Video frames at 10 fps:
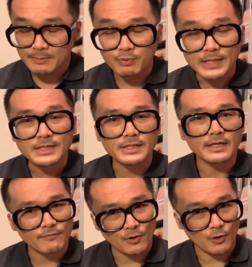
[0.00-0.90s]
please
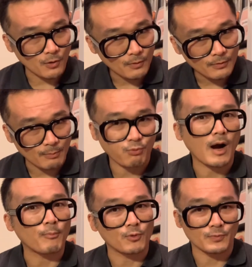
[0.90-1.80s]
give her the
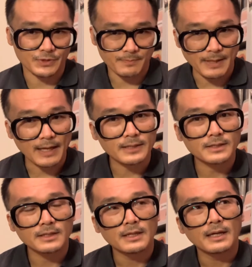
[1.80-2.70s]
proper
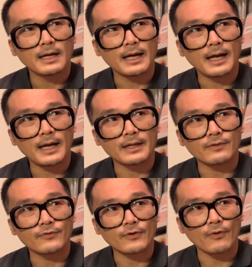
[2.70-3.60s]
respect.
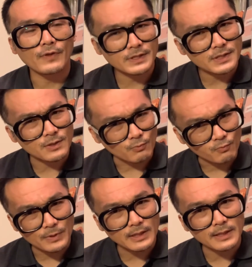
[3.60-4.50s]
And so this is a
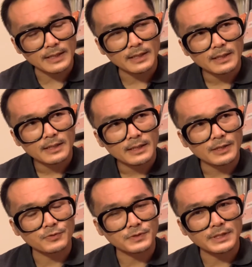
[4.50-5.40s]
really
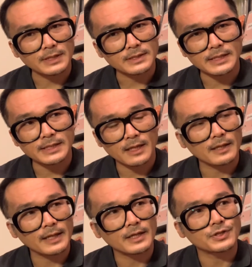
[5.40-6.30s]
interesting detail.
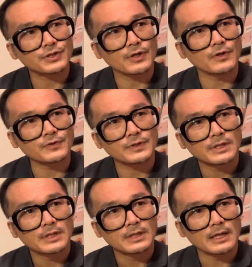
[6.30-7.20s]
Again, it shows
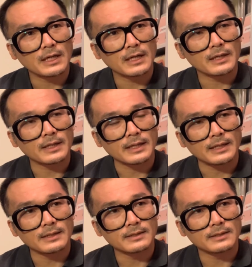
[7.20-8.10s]

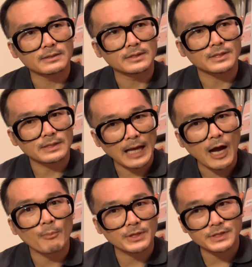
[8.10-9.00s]
just
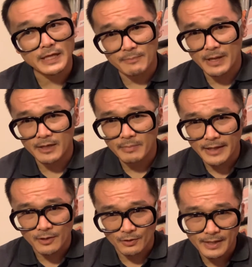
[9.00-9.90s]
how much D.
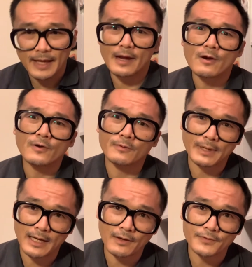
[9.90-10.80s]
Pennebaker cared
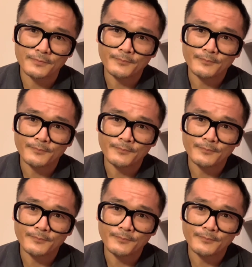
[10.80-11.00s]
about